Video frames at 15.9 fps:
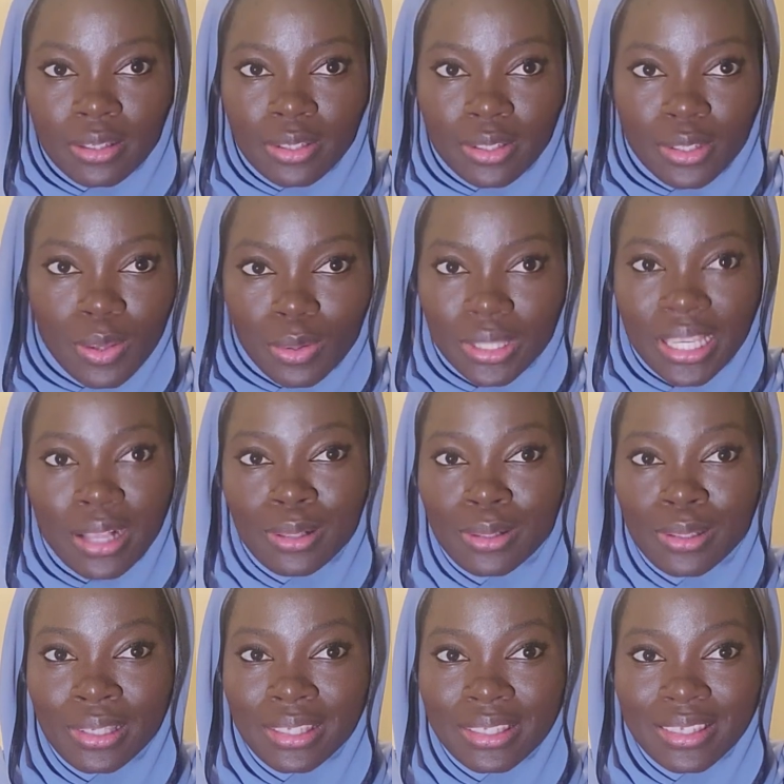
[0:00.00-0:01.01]
so tell
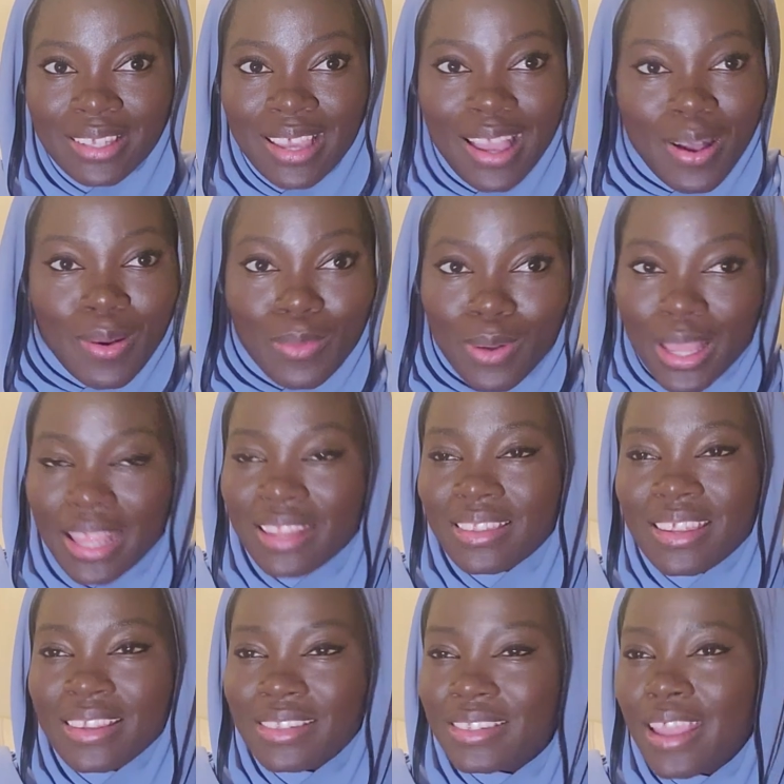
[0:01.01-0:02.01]
us, but
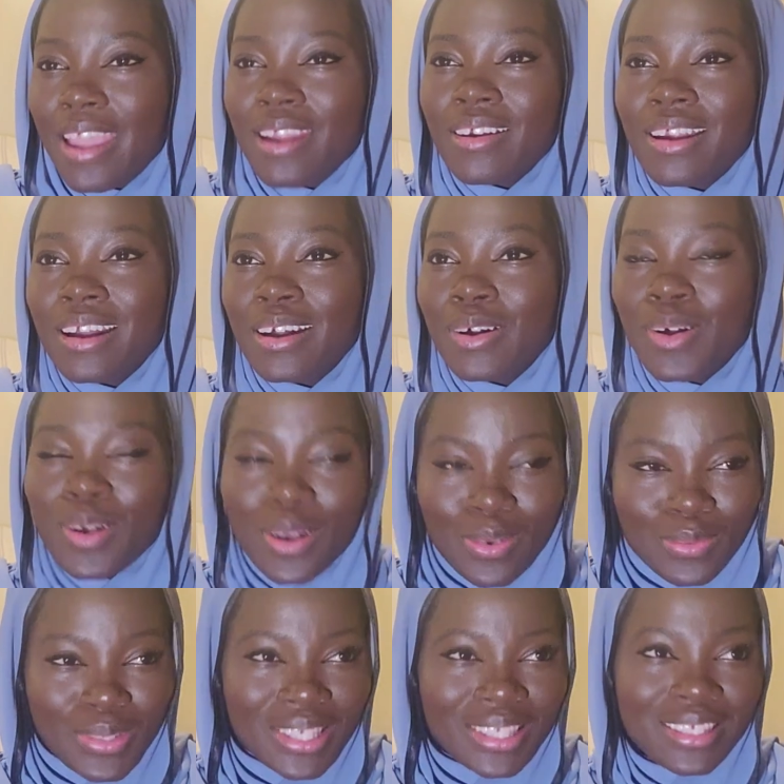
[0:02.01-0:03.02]
in this era,
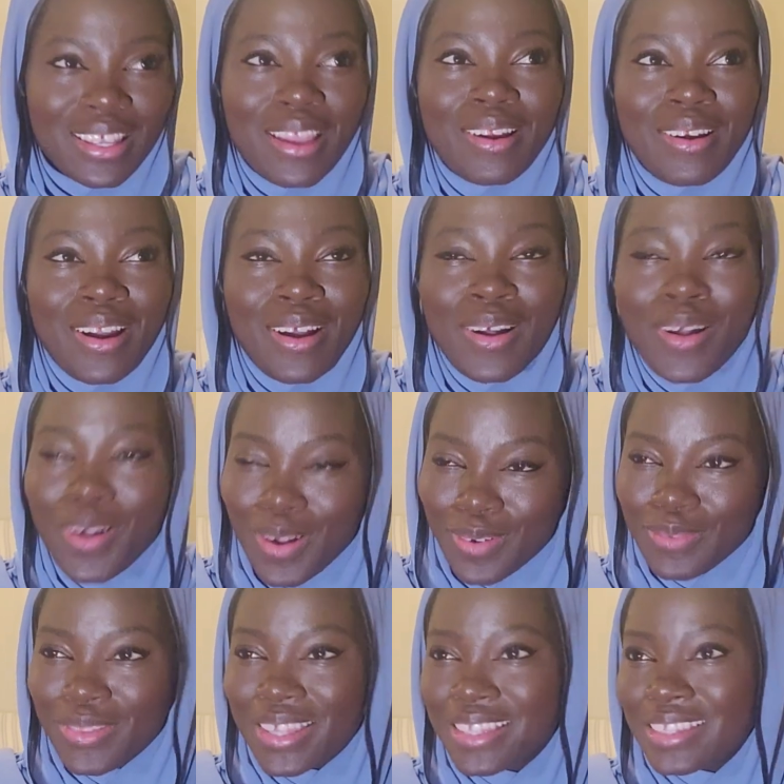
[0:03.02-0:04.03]
of this,
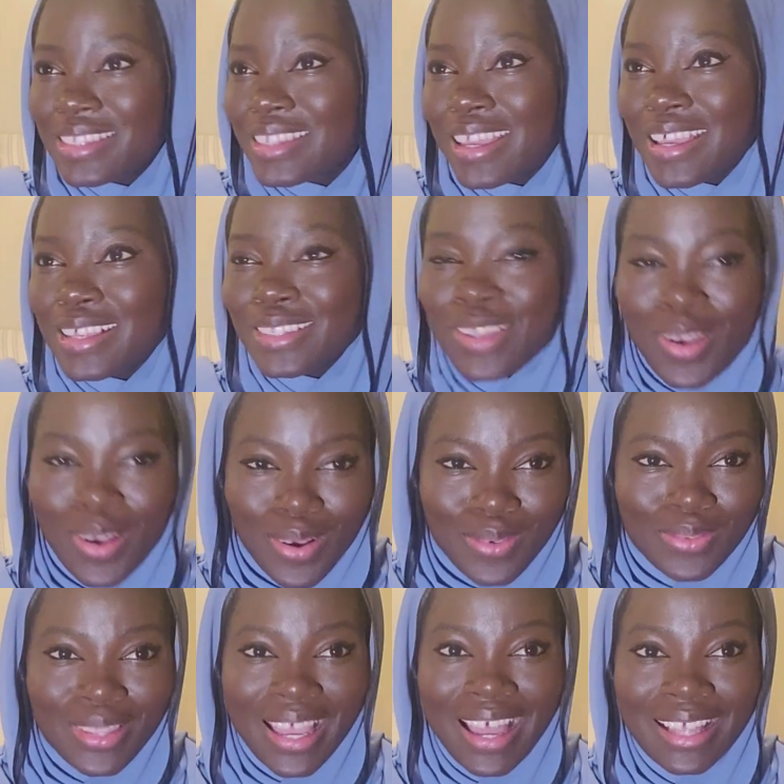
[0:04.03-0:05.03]
of
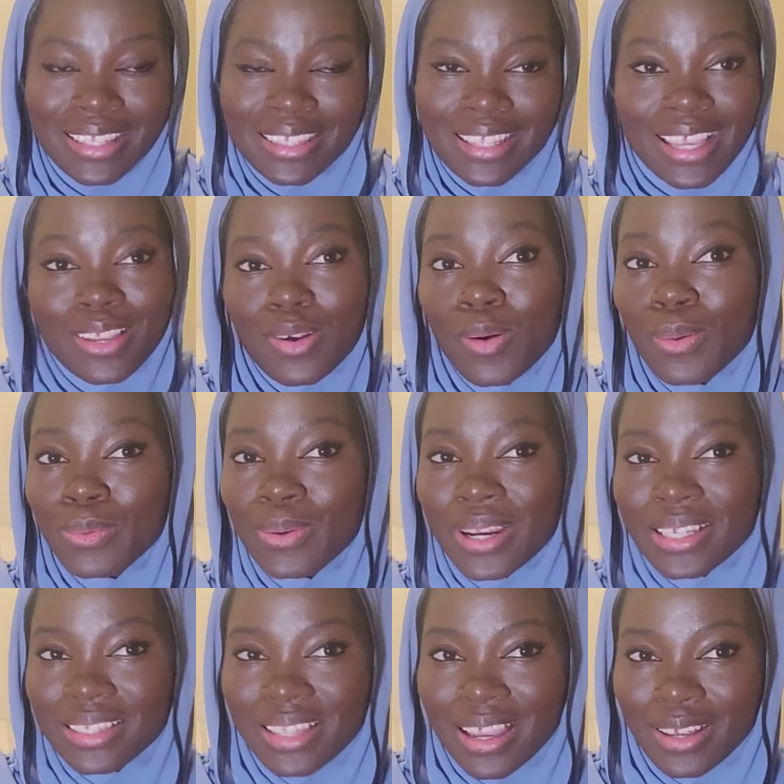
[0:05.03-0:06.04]
that, like
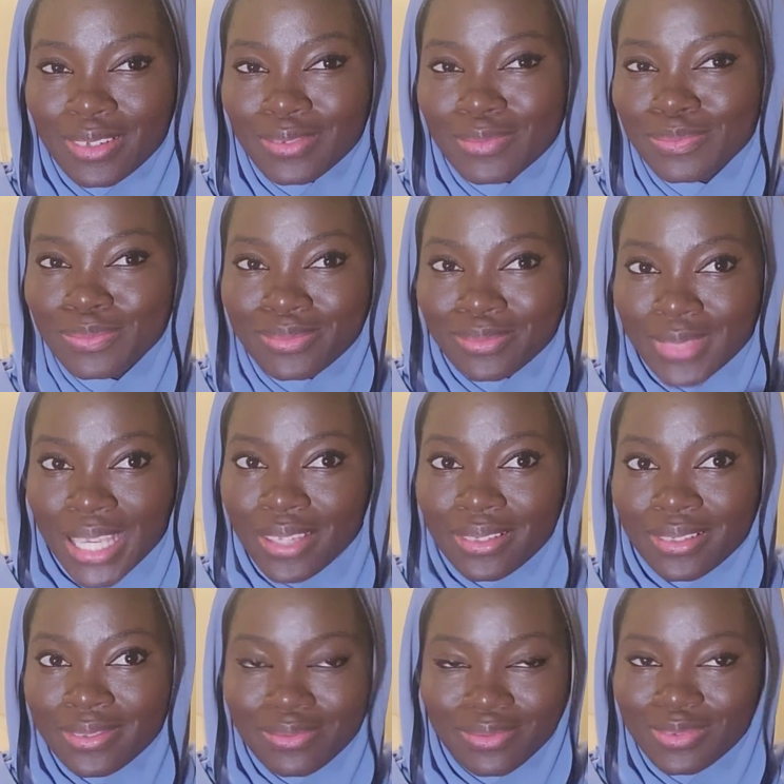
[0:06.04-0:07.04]
Oprah style,
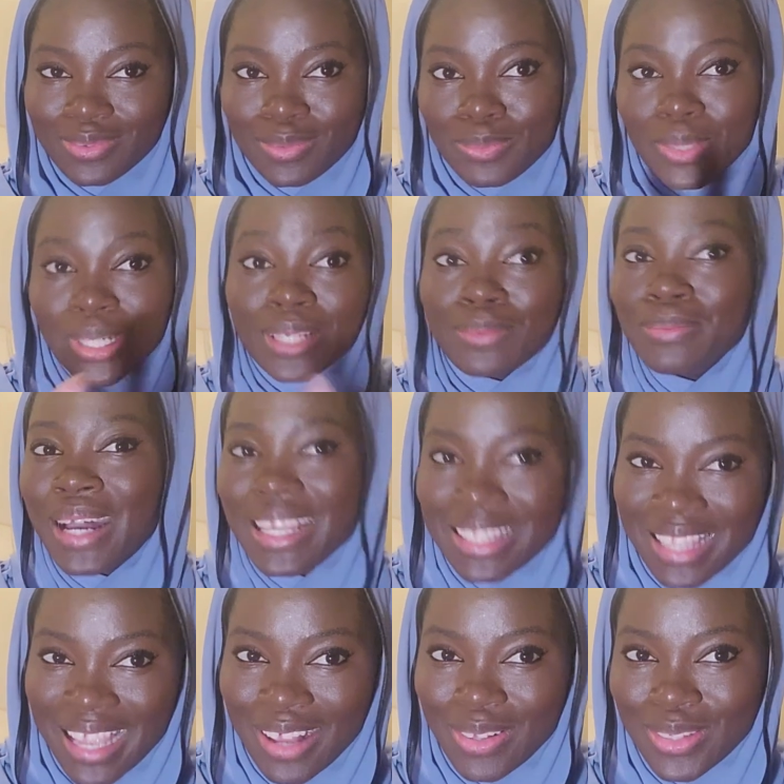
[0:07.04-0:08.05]
but my
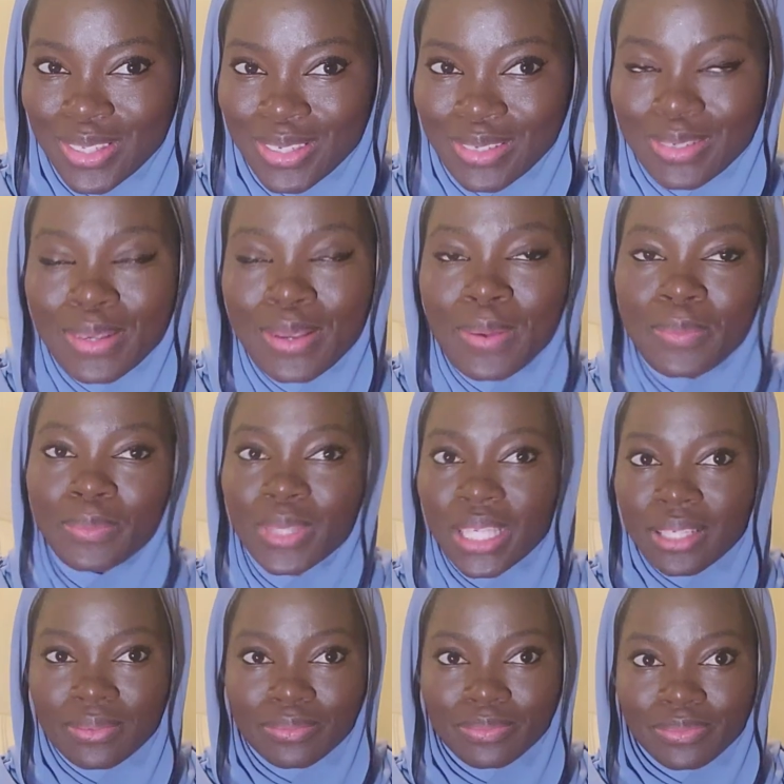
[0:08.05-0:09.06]
style too.
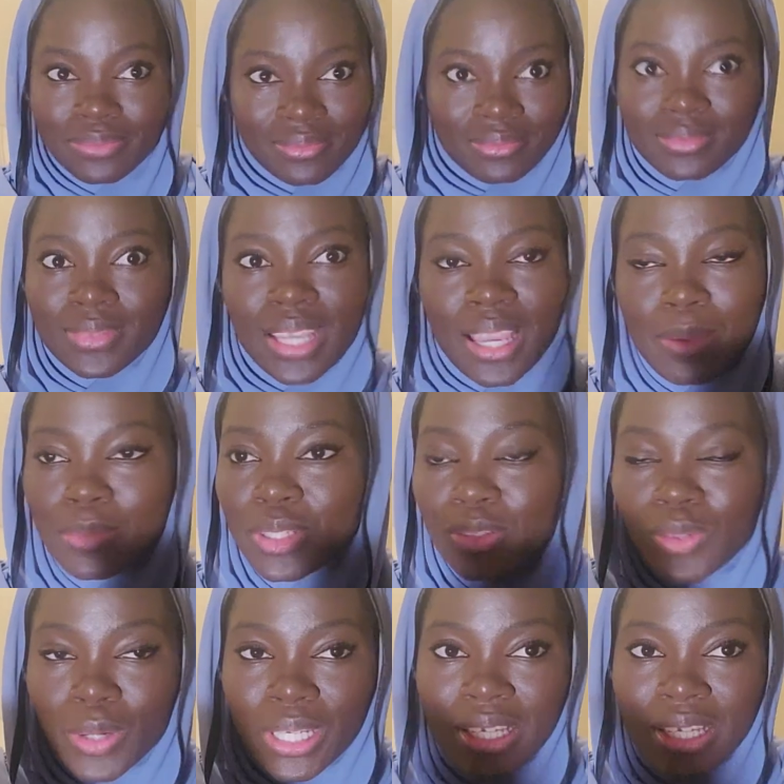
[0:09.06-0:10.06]
But I'll be
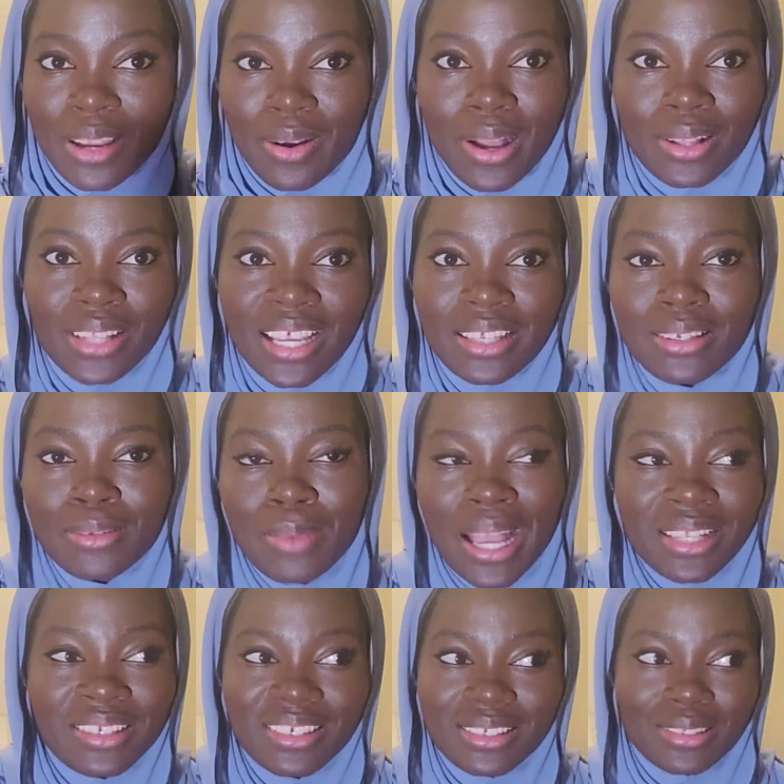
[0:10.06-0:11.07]
going around, like,
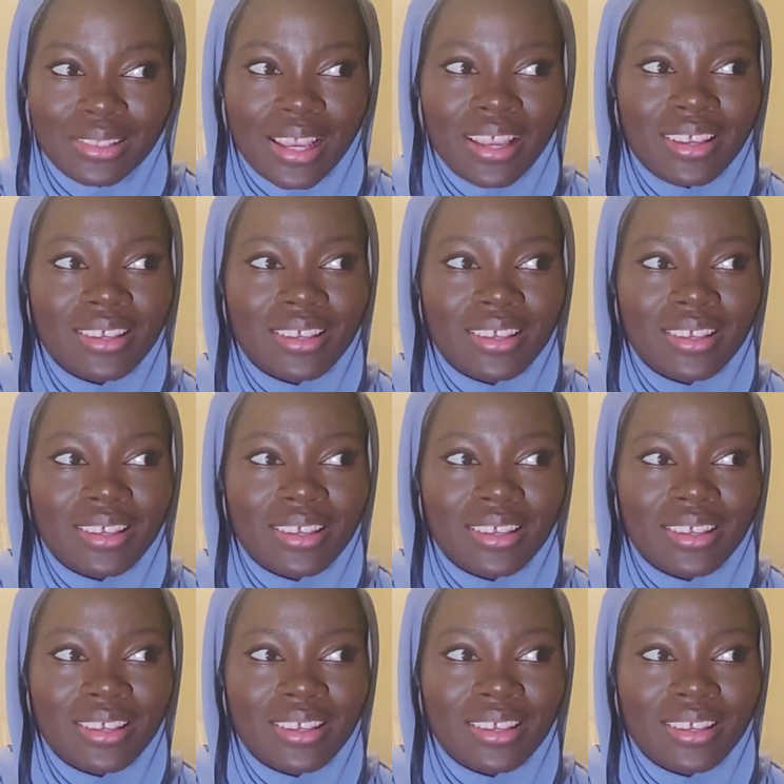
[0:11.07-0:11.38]
imagine